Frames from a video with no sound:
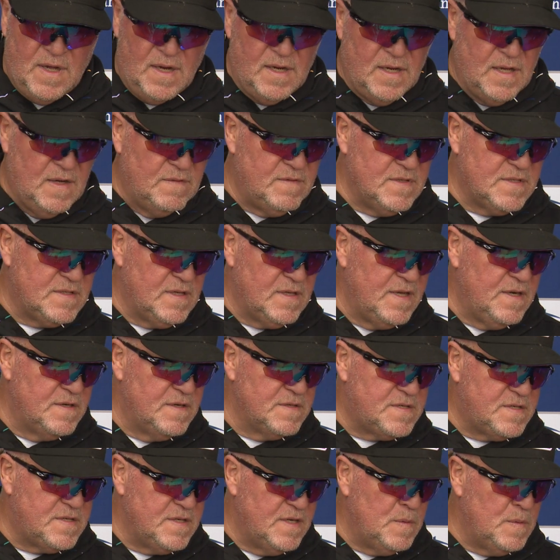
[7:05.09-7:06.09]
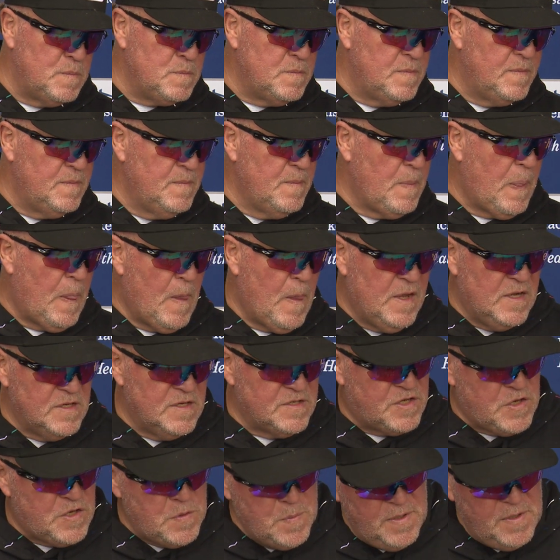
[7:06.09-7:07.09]
I, I love his leadership,
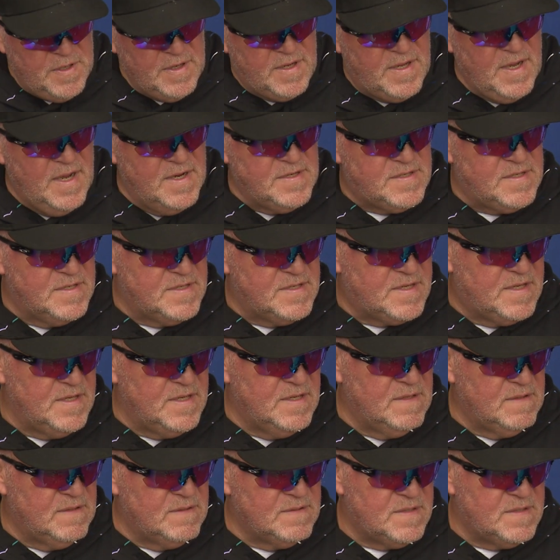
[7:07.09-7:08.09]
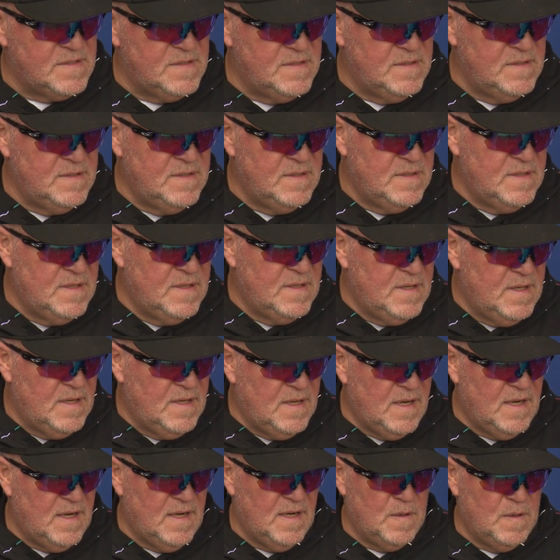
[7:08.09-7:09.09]
his communication skills,
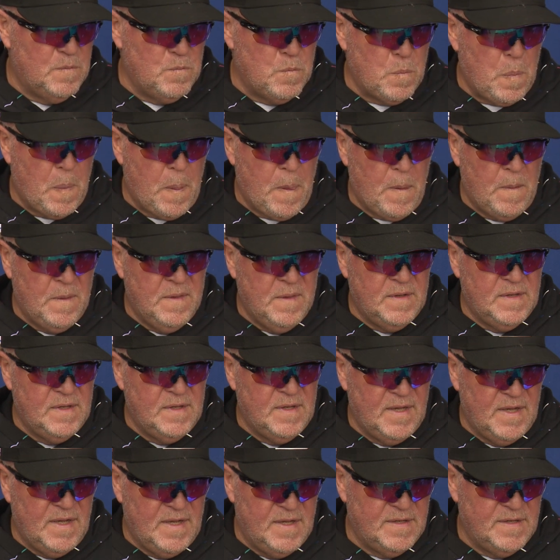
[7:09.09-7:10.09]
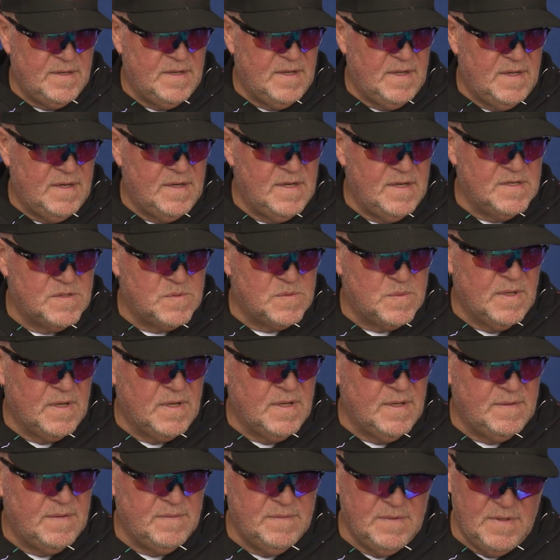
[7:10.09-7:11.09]
uh, and and he's
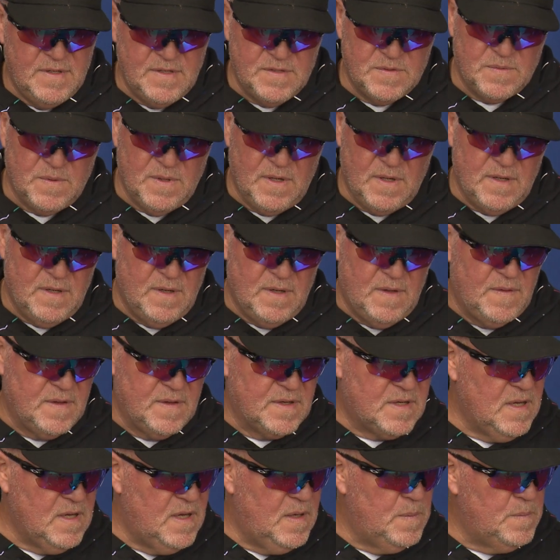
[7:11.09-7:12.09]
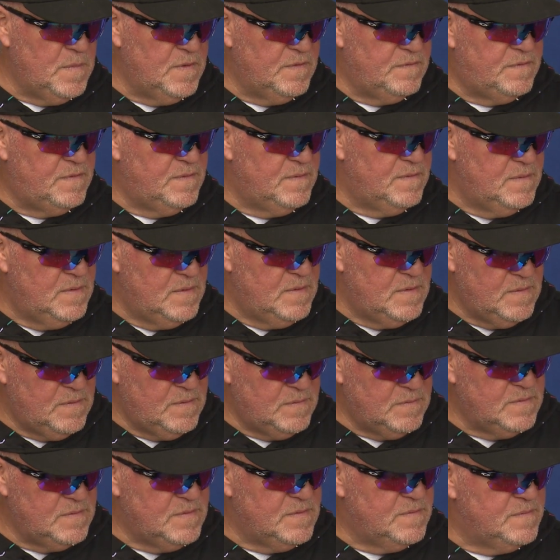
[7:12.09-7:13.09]
really he's really on the come of
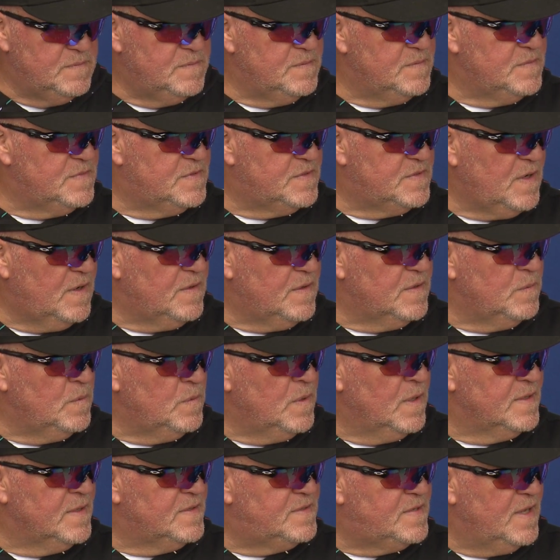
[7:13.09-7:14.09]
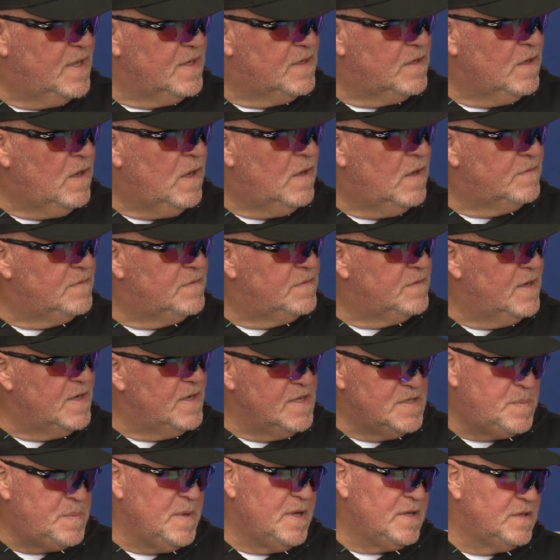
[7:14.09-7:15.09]
starting to really take off. And
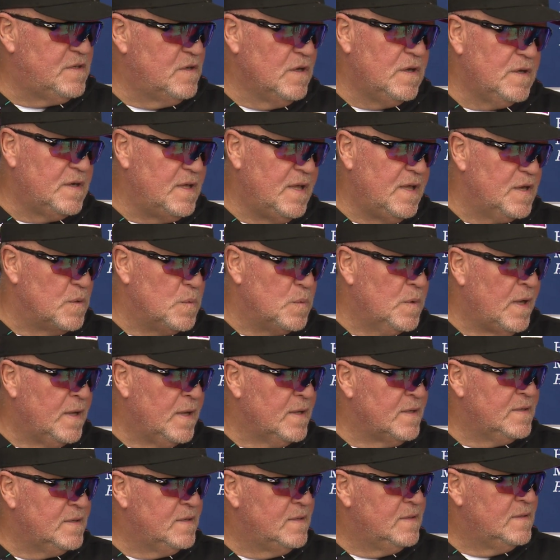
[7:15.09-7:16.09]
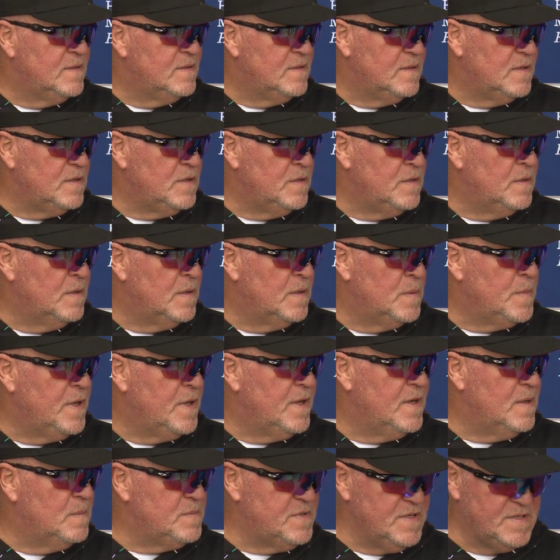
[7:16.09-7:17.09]
he's been good anyway. You know what I
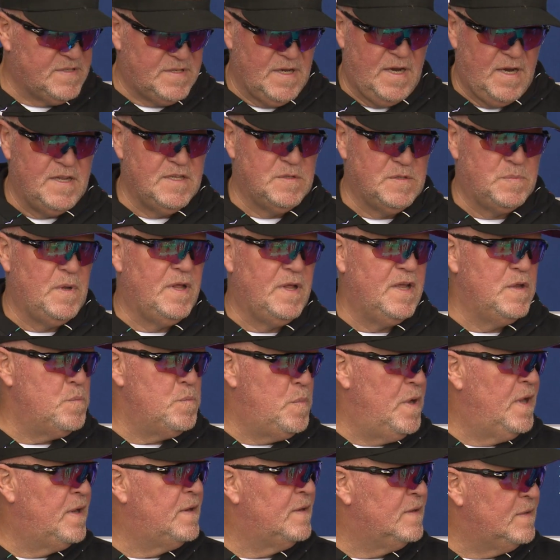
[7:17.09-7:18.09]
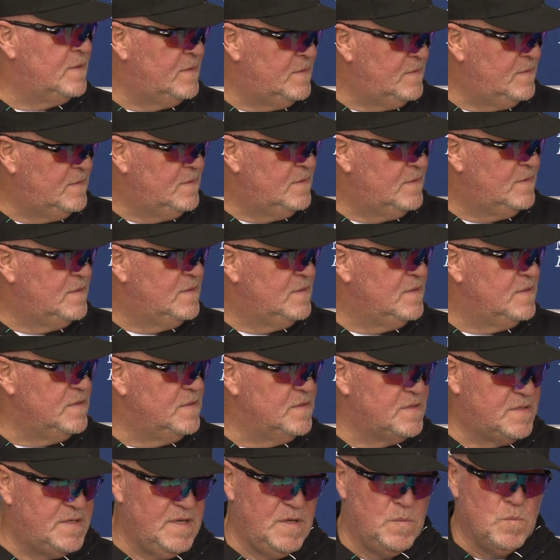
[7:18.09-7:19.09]
mean? I'm just saying he's playing better.
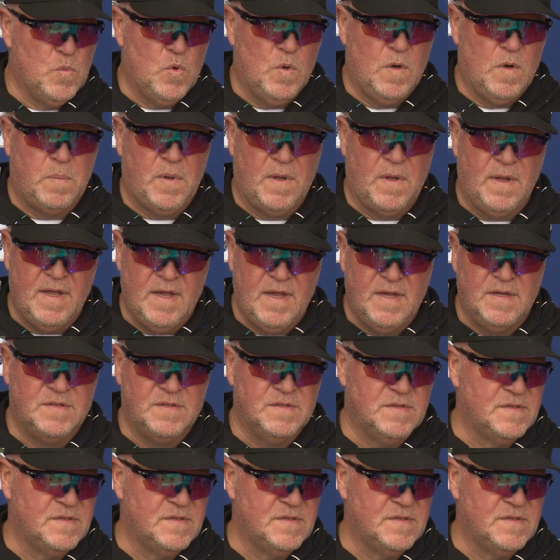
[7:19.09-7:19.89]
You're seeing more plays.